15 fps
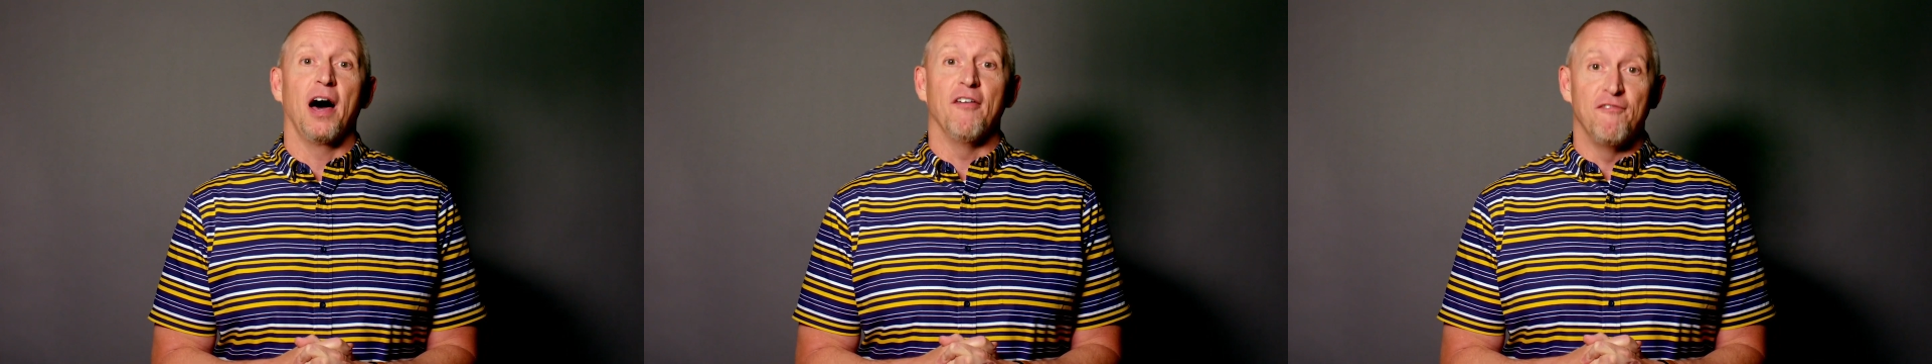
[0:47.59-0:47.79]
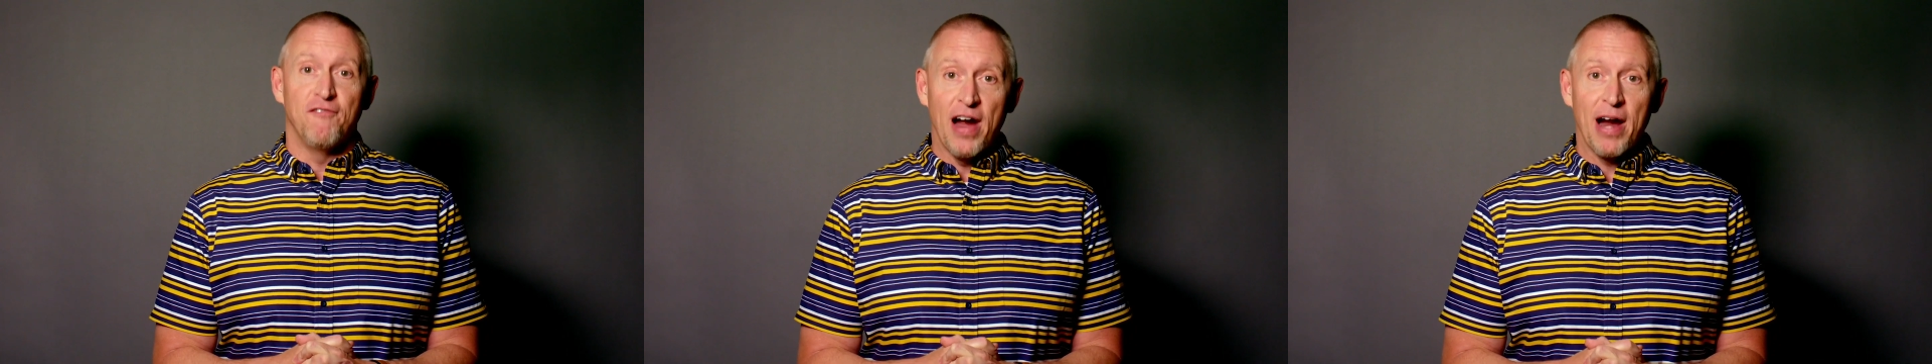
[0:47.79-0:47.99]

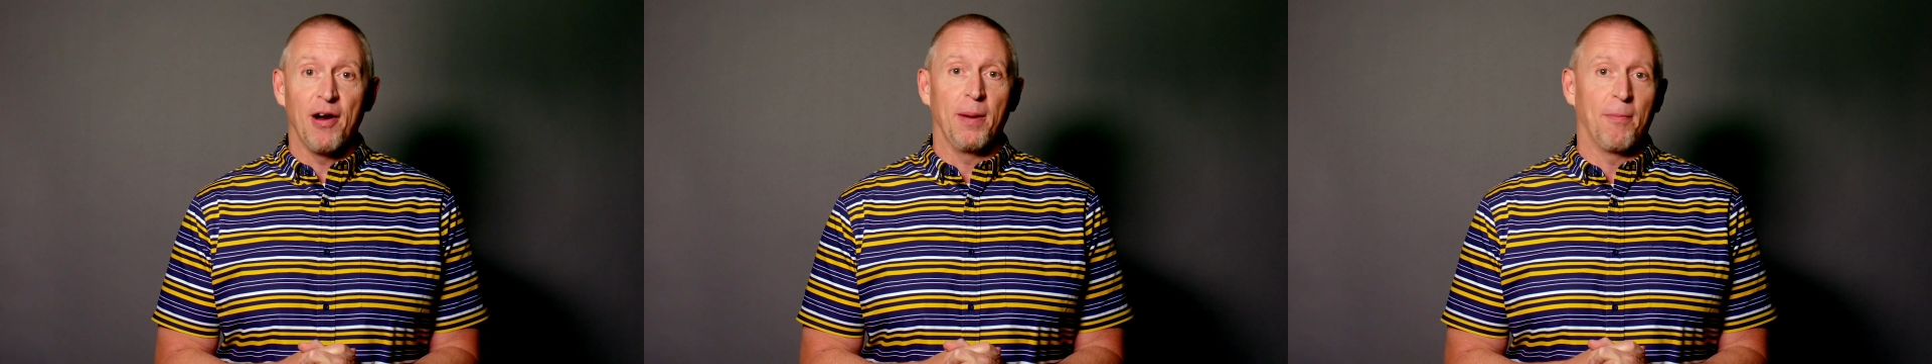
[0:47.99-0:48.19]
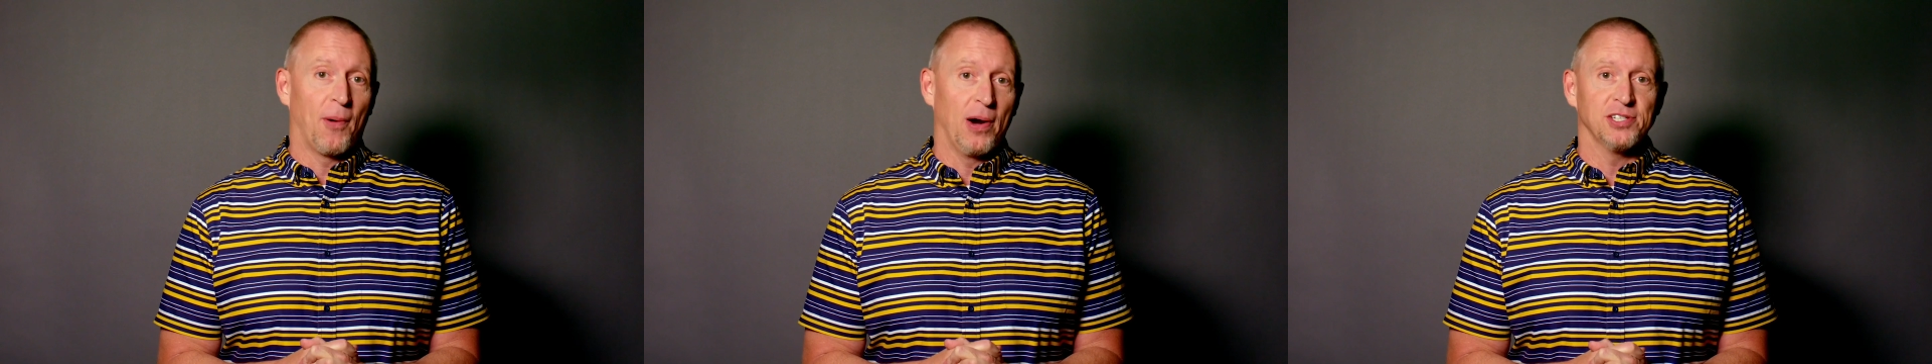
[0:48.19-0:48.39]
a
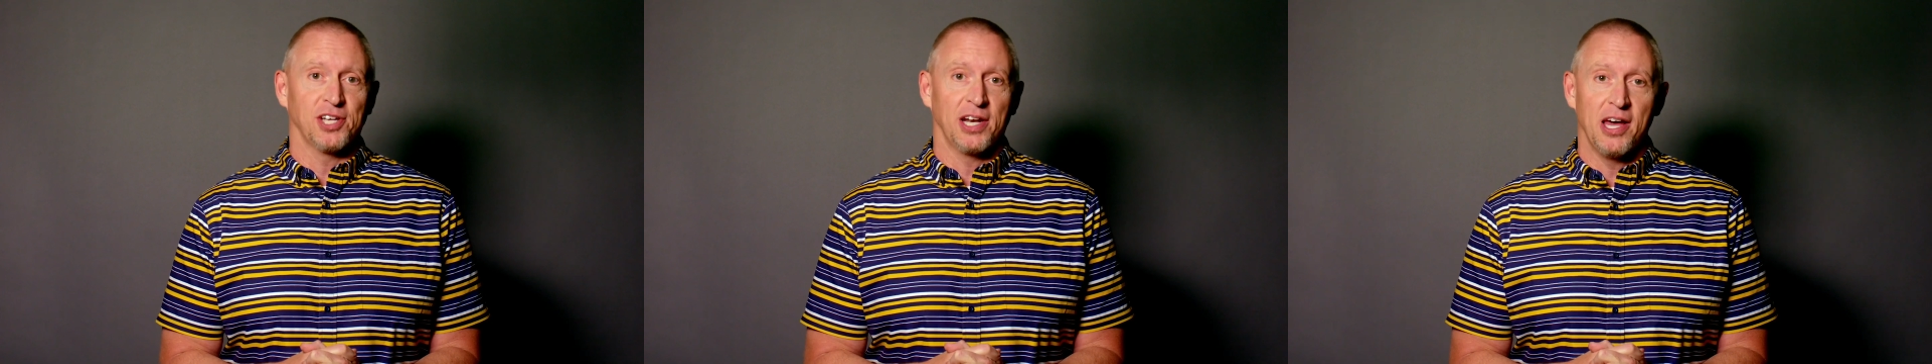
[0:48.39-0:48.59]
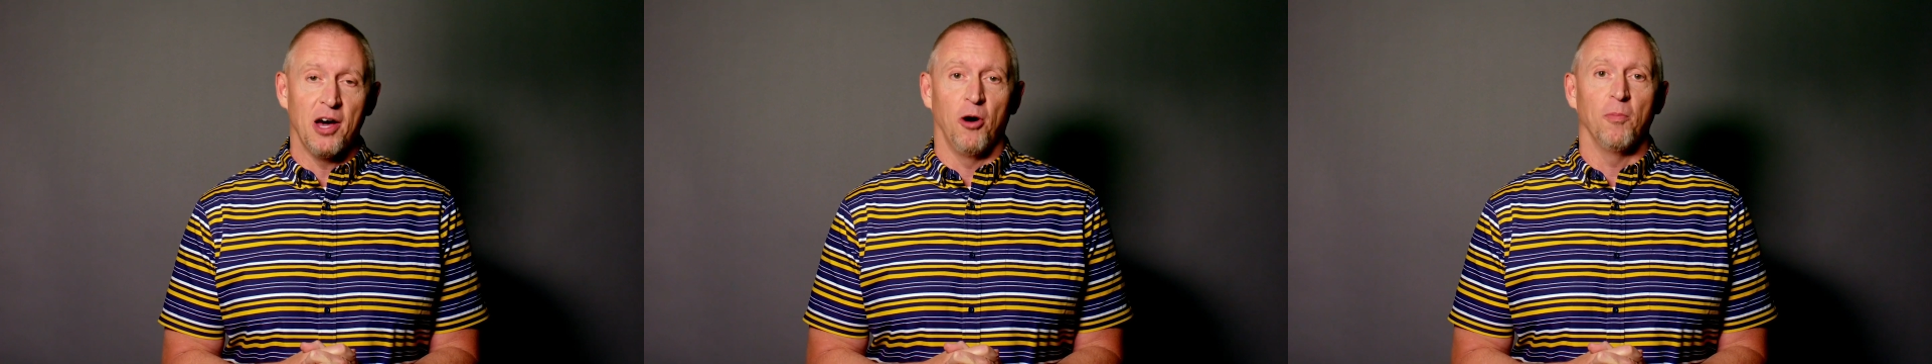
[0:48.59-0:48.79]
very
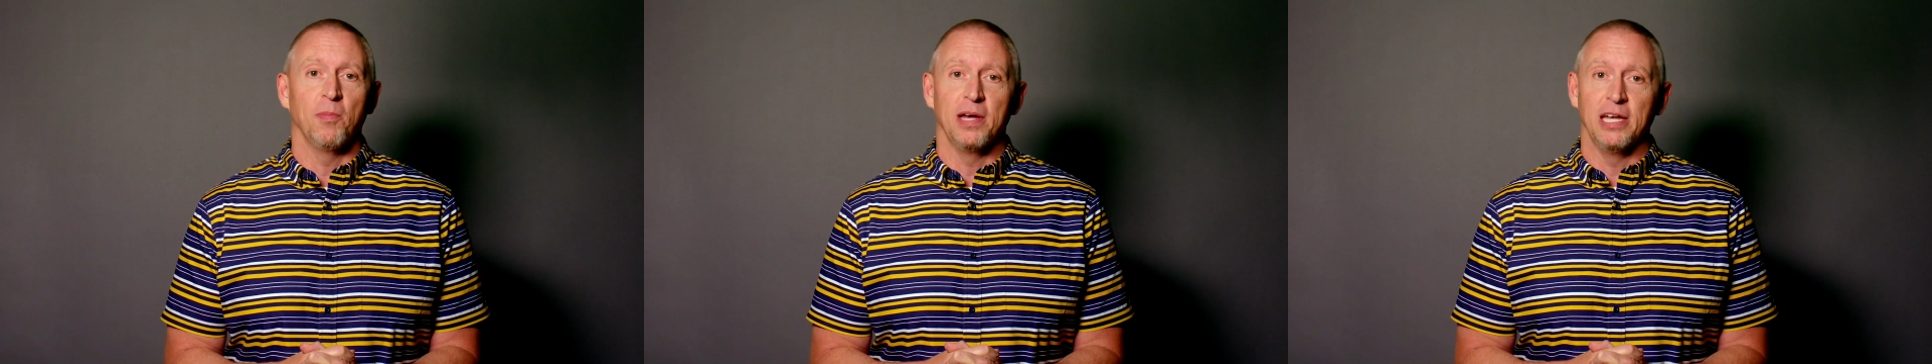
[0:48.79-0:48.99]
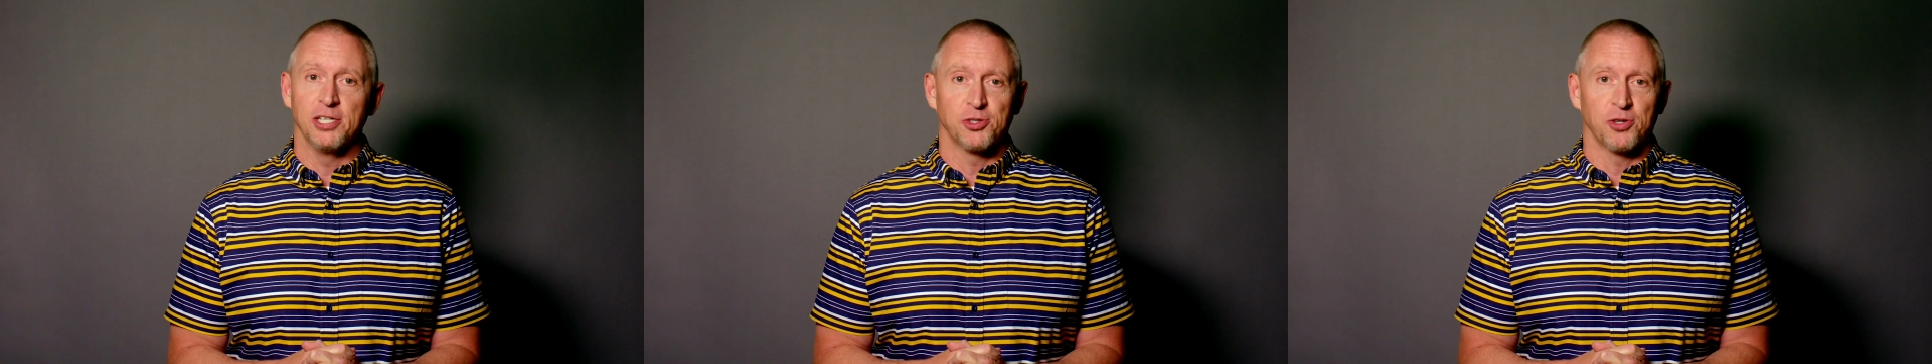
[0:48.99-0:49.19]
present help
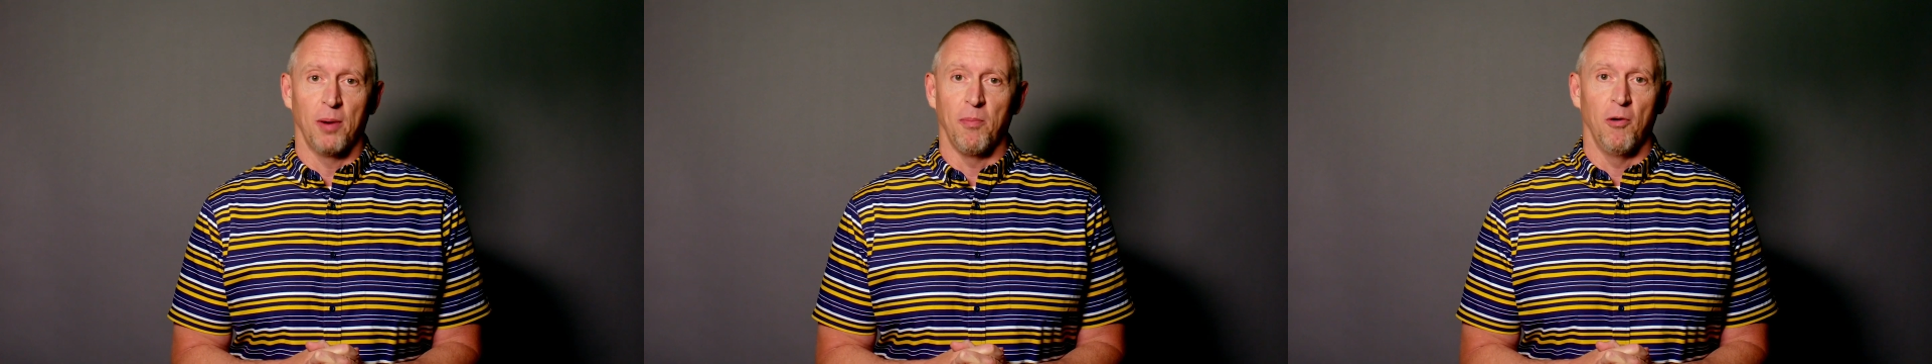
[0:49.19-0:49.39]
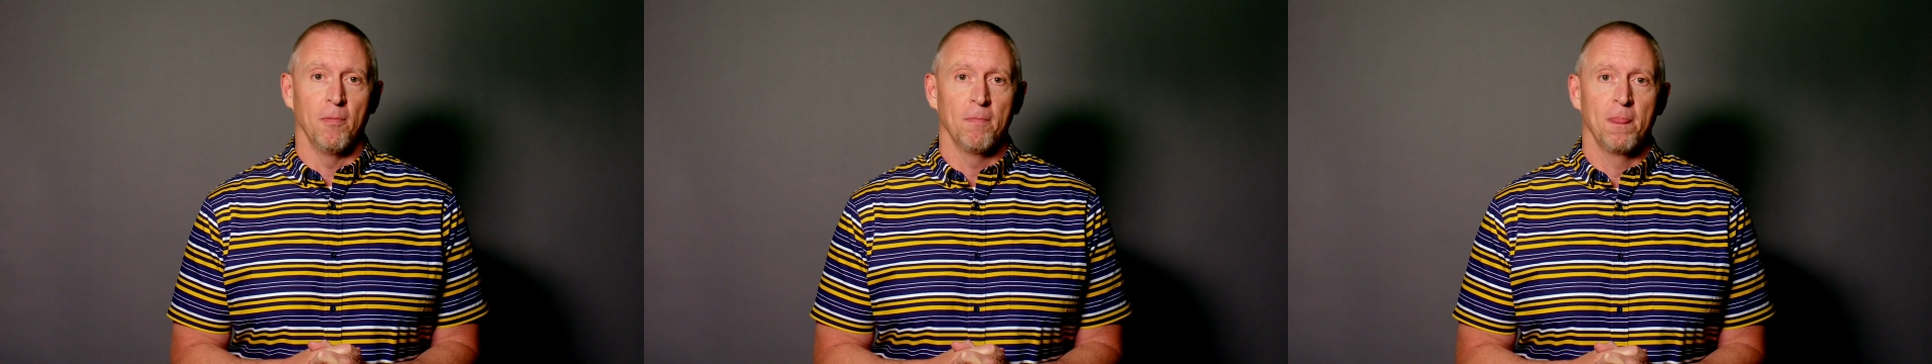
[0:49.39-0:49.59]
in
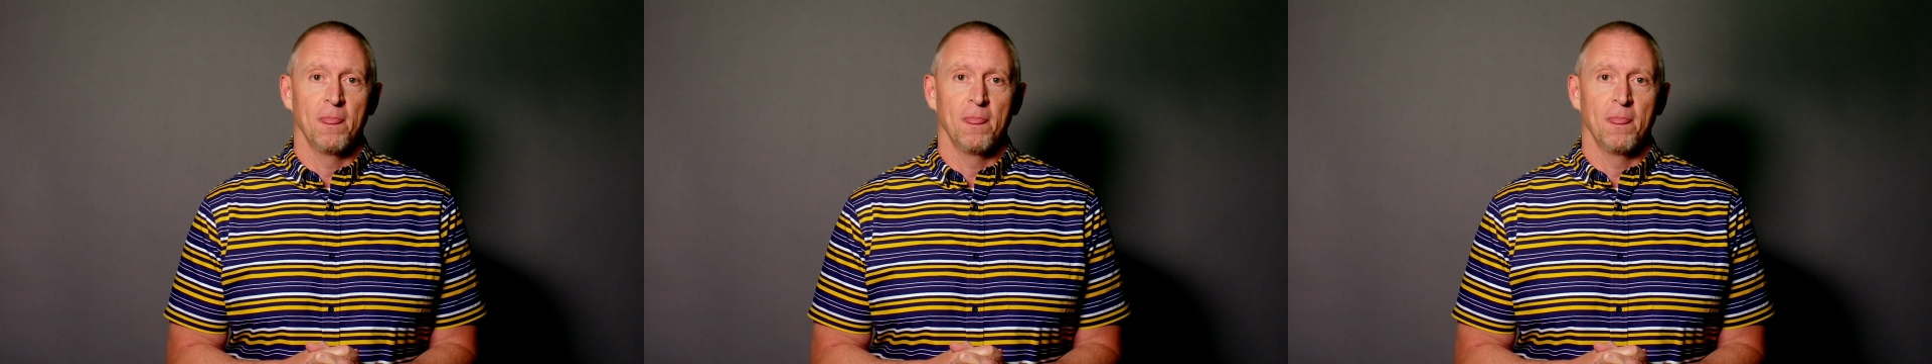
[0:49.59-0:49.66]
trouble.